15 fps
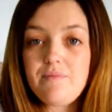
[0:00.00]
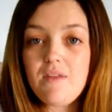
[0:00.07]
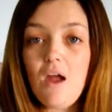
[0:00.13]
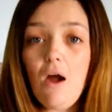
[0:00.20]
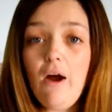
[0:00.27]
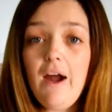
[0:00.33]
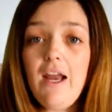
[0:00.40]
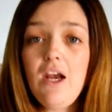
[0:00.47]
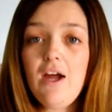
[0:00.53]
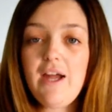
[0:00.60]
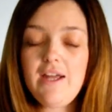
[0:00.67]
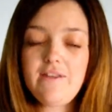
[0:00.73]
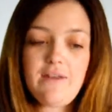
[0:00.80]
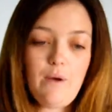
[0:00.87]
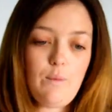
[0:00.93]
I
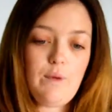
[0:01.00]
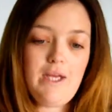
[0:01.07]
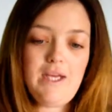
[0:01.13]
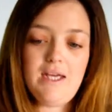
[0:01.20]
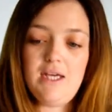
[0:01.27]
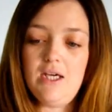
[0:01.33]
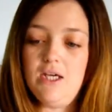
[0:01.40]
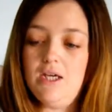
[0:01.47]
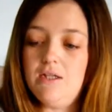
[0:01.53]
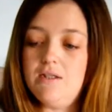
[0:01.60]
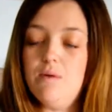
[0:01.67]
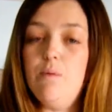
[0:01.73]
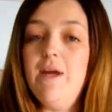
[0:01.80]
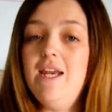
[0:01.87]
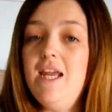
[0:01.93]
liked that we could,
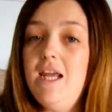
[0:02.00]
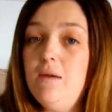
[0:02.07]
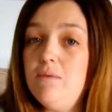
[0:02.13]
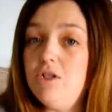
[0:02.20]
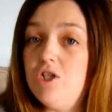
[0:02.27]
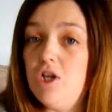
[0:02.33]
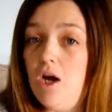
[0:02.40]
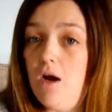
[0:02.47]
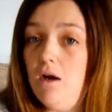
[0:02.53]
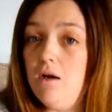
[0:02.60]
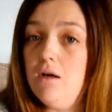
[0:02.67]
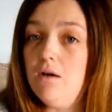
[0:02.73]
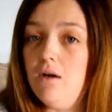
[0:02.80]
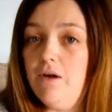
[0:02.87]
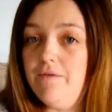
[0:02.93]
when he was
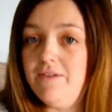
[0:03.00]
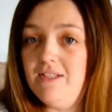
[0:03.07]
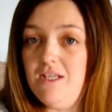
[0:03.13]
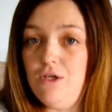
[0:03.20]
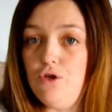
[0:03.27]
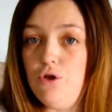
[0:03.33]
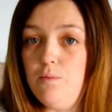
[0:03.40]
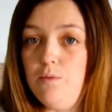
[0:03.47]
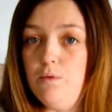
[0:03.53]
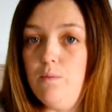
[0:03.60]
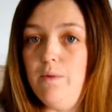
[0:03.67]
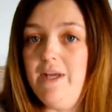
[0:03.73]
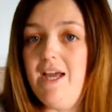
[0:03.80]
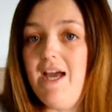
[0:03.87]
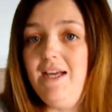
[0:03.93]
young, obviously newborn,
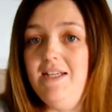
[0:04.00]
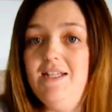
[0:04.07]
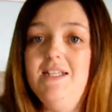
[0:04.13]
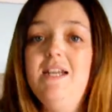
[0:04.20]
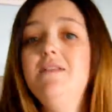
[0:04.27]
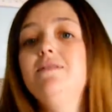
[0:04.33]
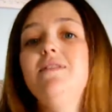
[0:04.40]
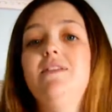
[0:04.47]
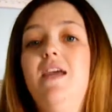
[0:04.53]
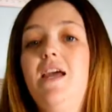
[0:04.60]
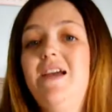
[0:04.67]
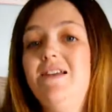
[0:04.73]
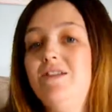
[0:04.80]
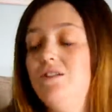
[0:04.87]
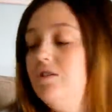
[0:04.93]
we had it
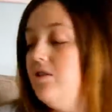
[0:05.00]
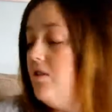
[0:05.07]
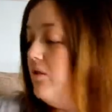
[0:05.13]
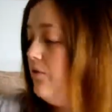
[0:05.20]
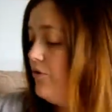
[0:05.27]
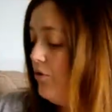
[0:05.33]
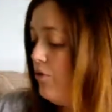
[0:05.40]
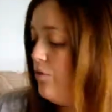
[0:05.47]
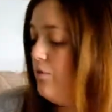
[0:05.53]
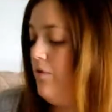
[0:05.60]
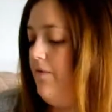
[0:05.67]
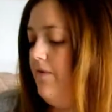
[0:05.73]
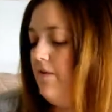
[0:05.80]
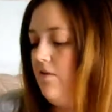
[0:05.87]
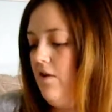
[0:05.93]
downstairs just on the corner
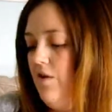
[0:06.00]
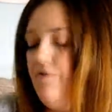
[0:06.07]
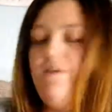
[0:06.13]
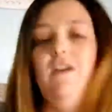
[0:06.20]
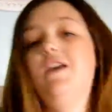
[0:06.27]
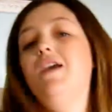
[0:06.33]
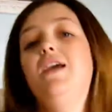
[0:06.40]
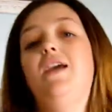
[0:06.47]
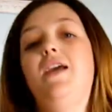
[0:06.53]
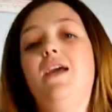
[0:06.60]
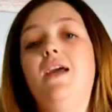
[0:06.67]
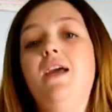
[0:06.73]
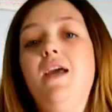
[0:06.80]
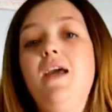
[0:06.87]
of the sofa here.